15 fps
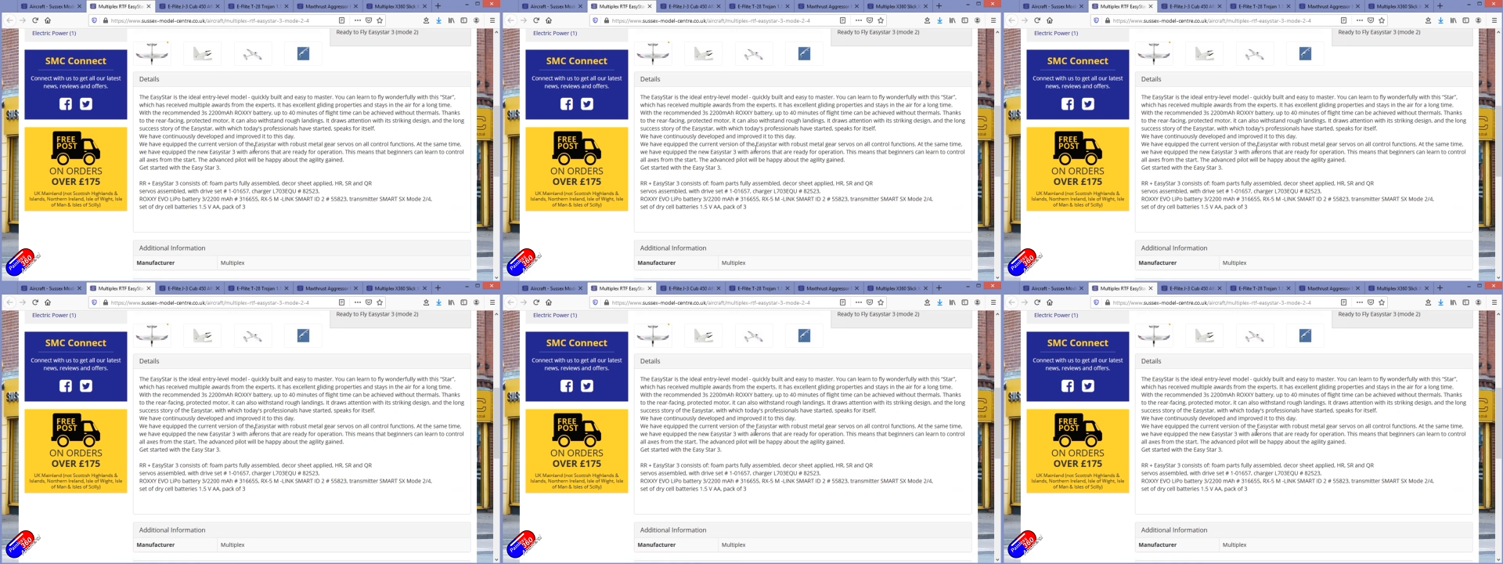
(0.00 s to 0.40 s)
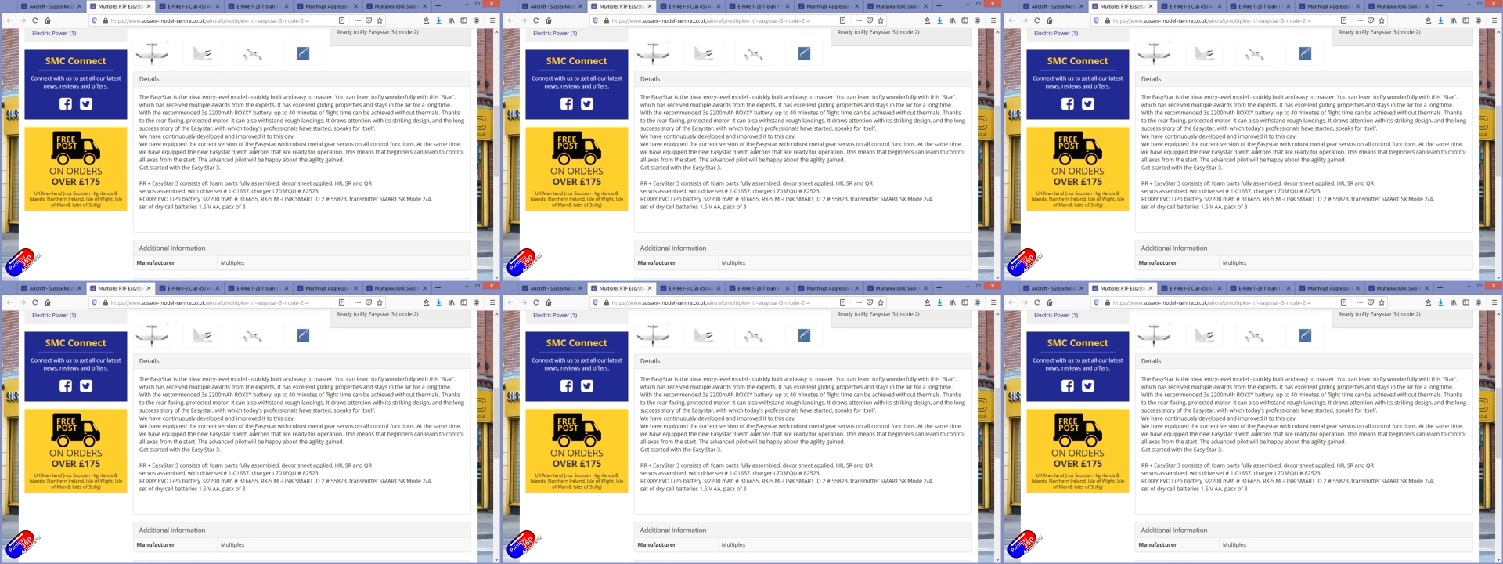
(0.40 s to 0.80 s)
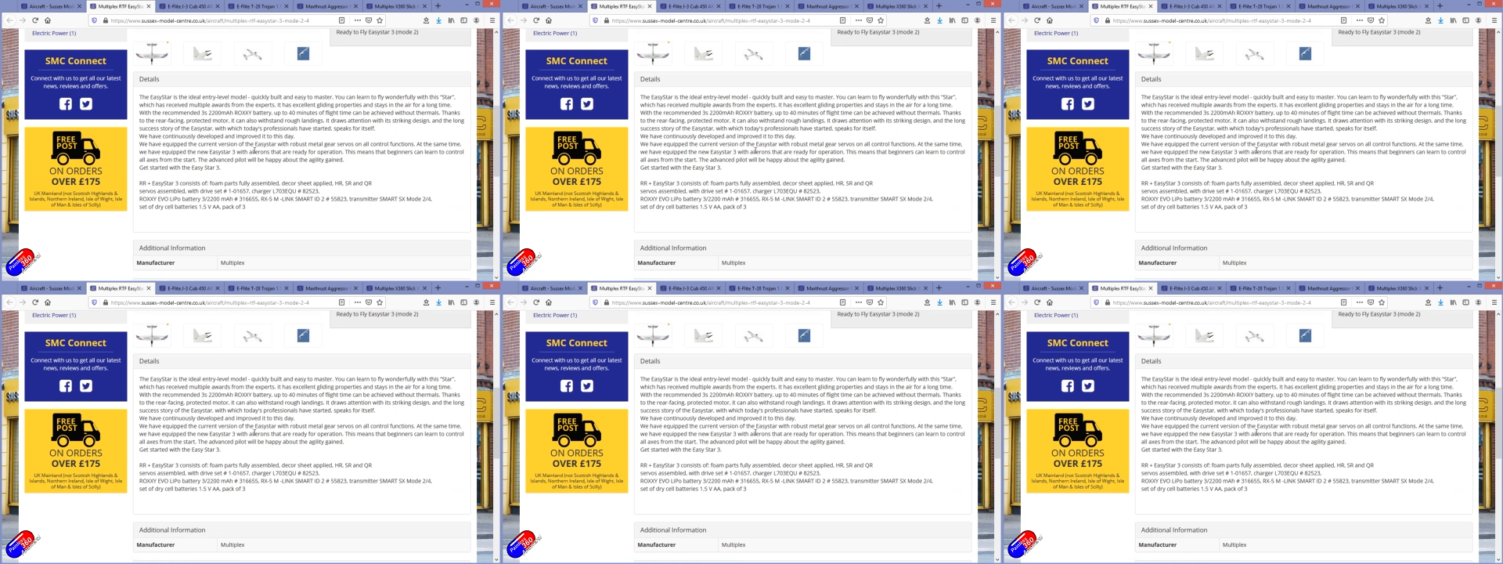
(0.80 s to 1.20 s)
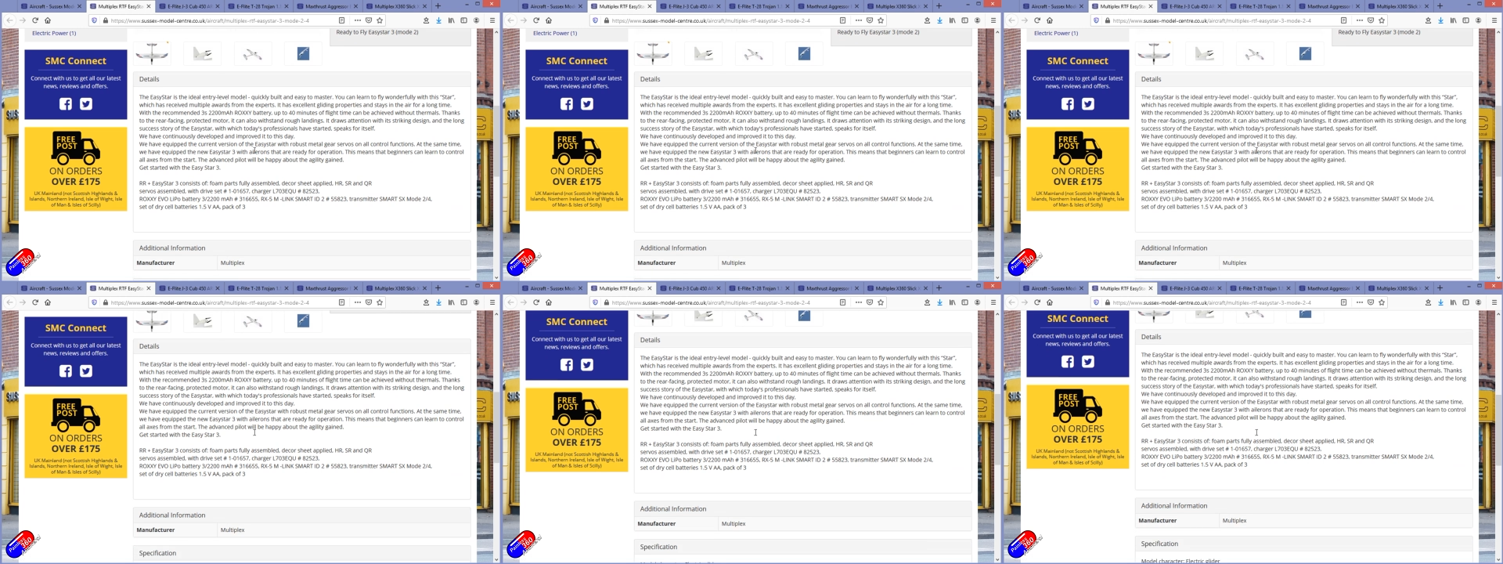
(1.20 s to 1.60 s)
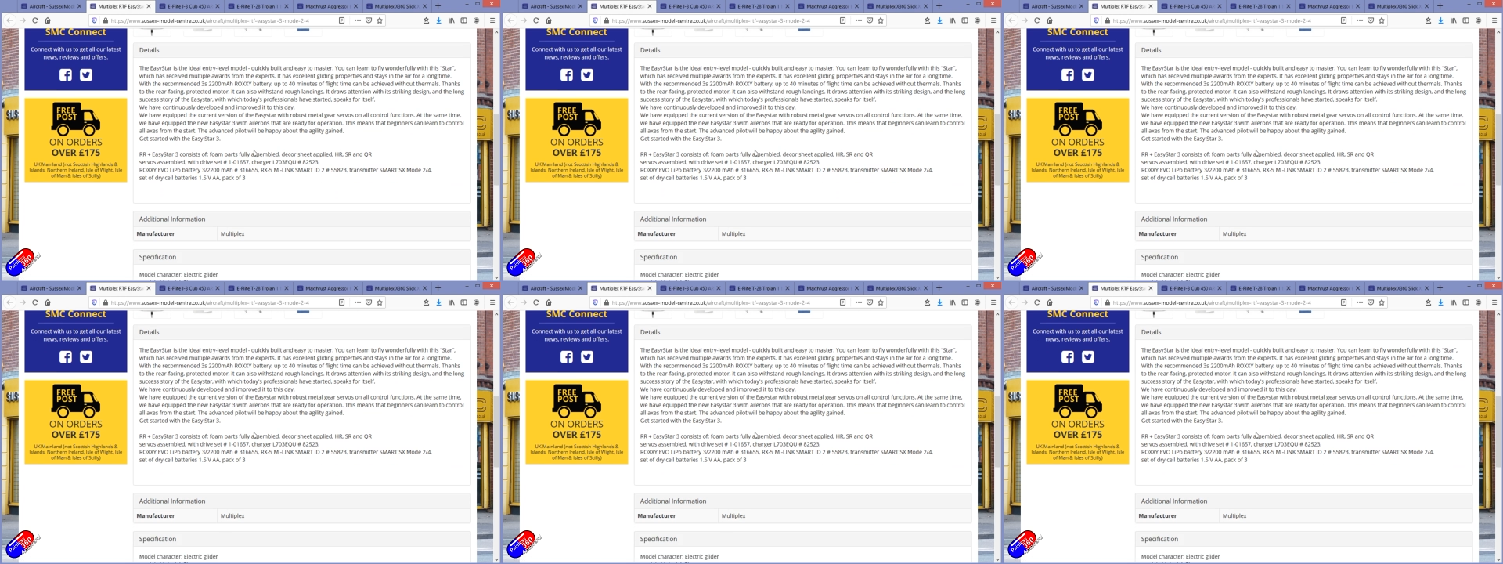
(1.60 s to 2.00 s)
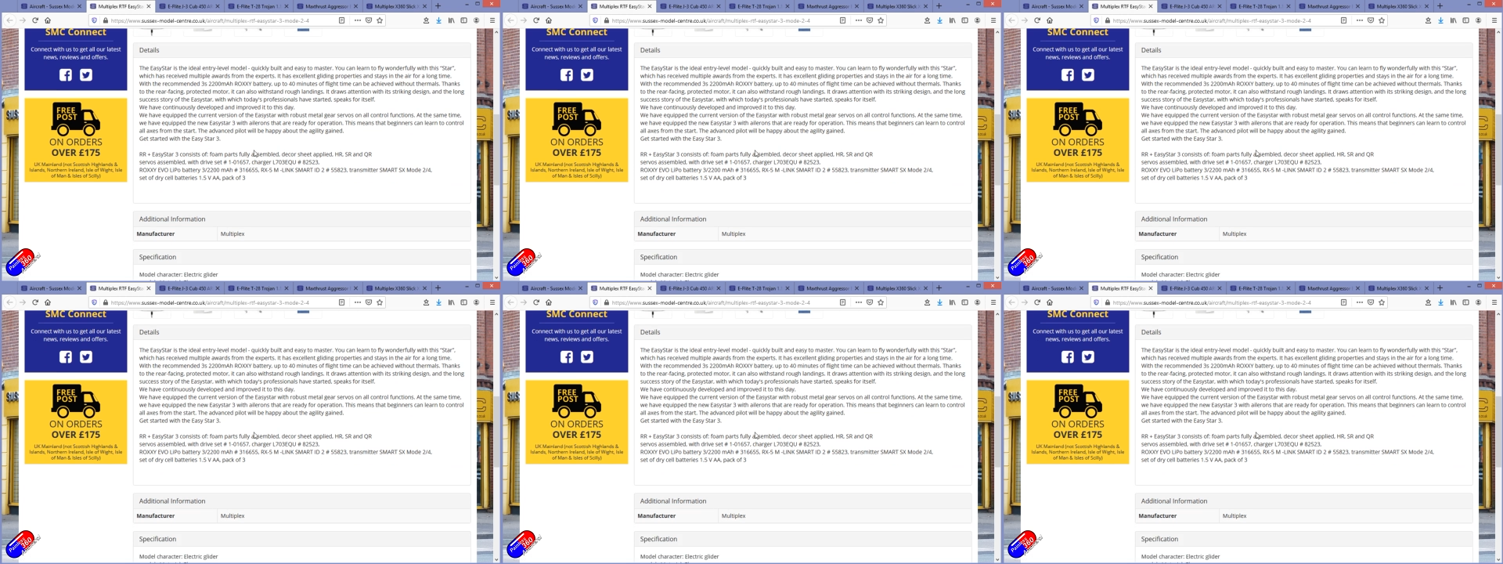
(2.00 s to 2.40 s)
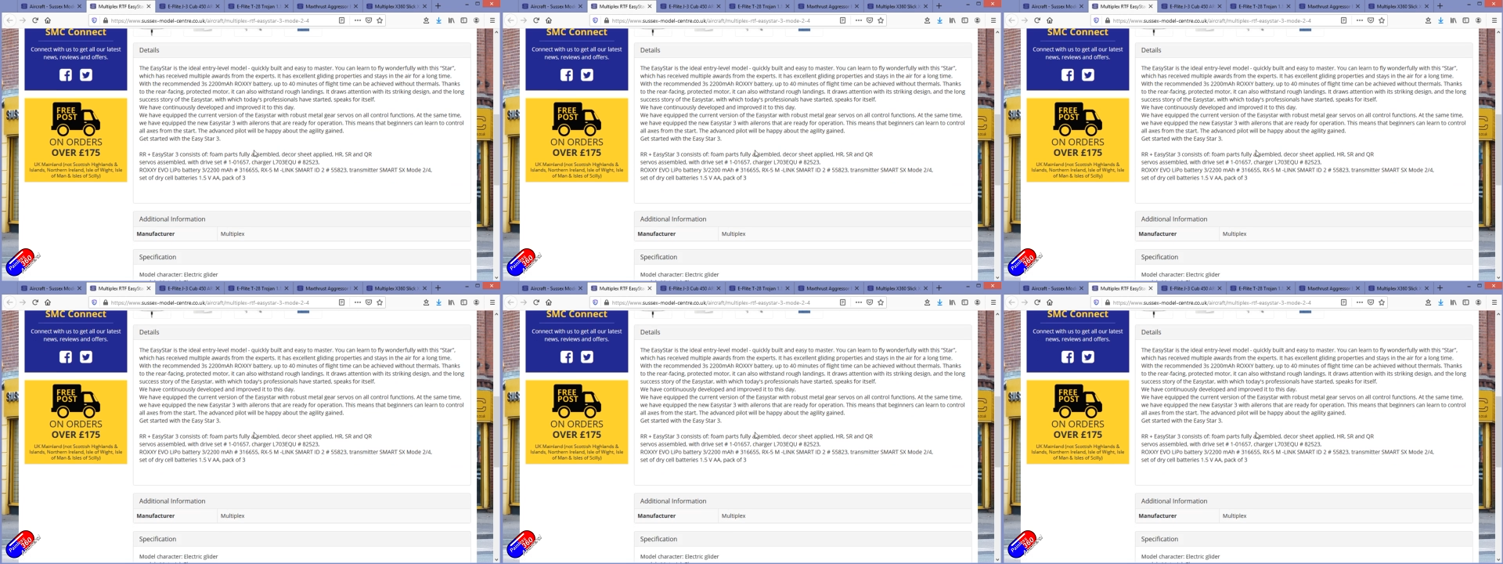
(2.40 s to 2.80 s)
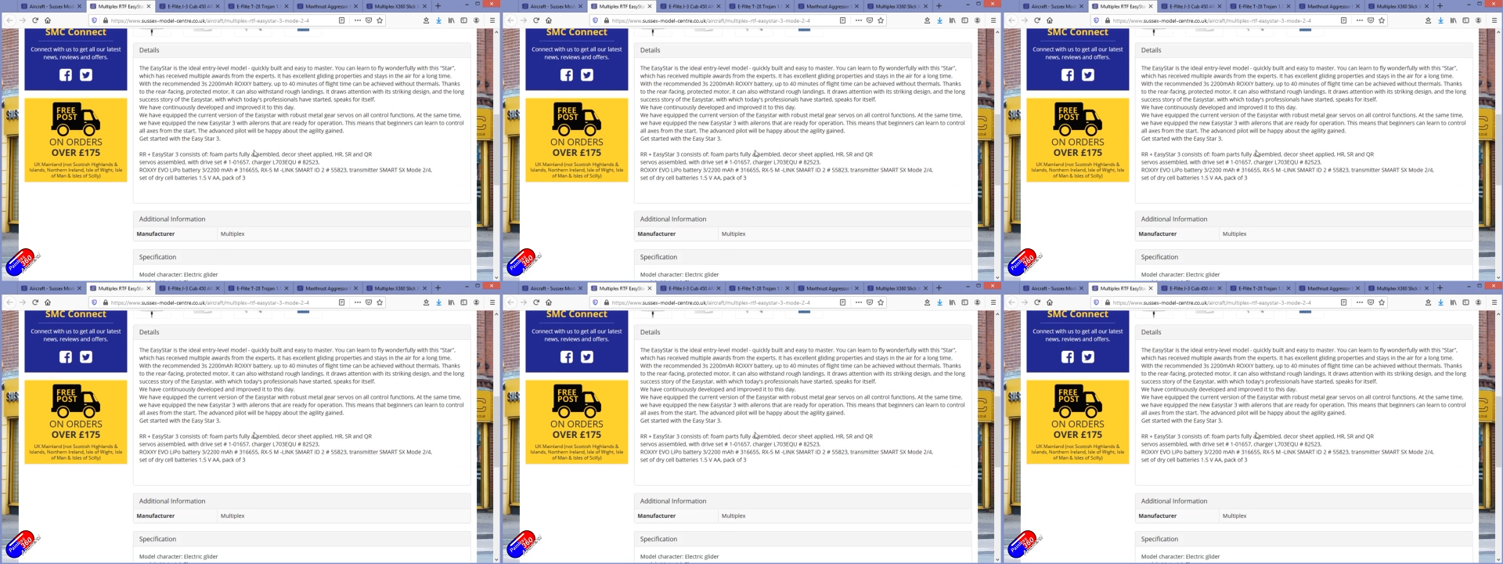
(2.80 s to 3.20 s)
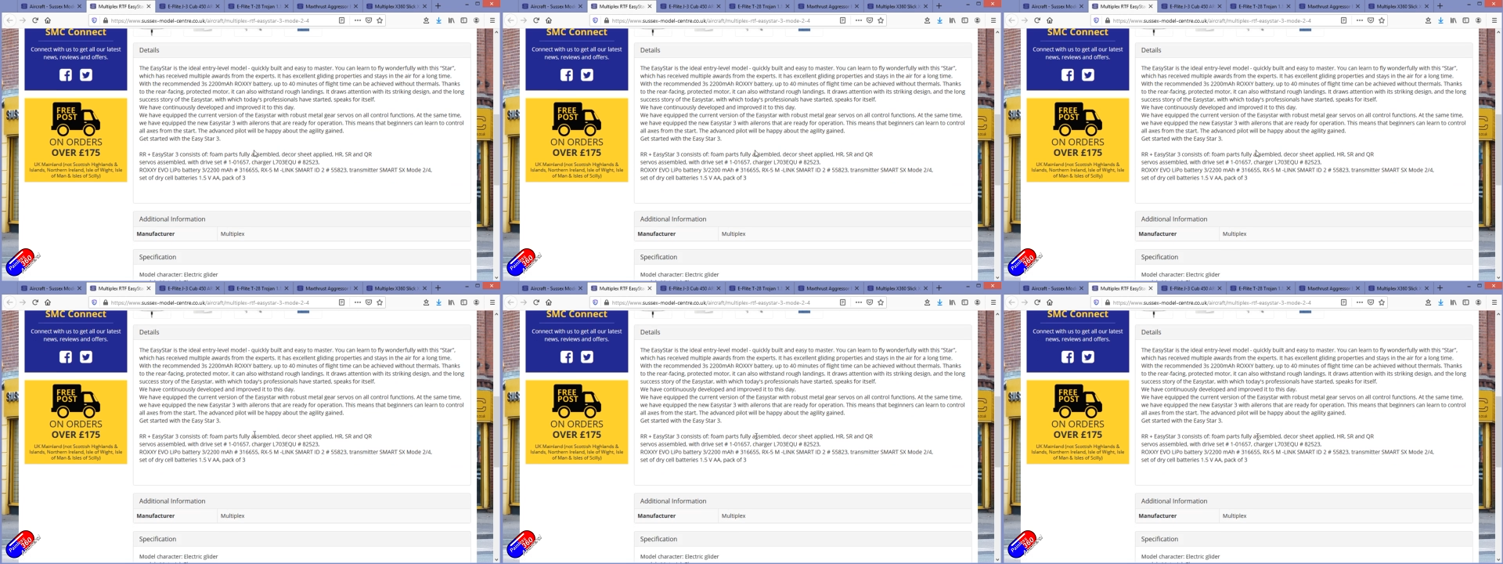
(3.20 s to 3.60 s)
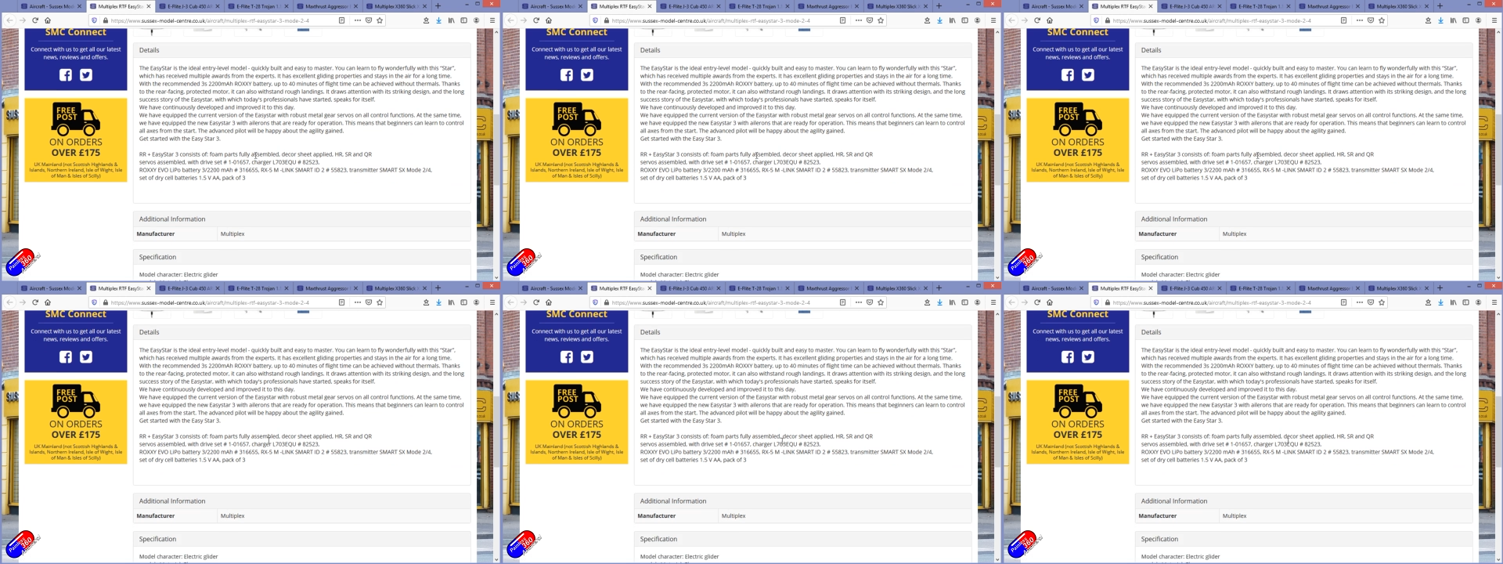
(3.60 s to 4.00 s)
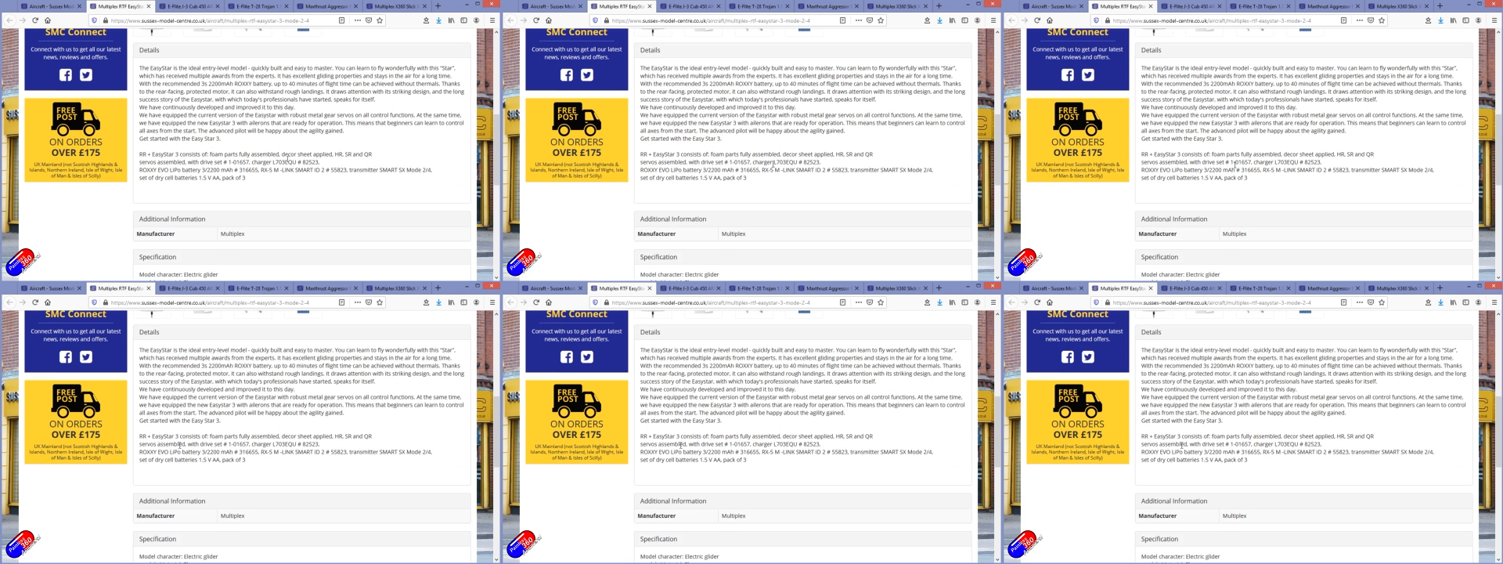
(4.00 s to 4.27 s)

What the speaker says: No face is visible, so there are no lips to read.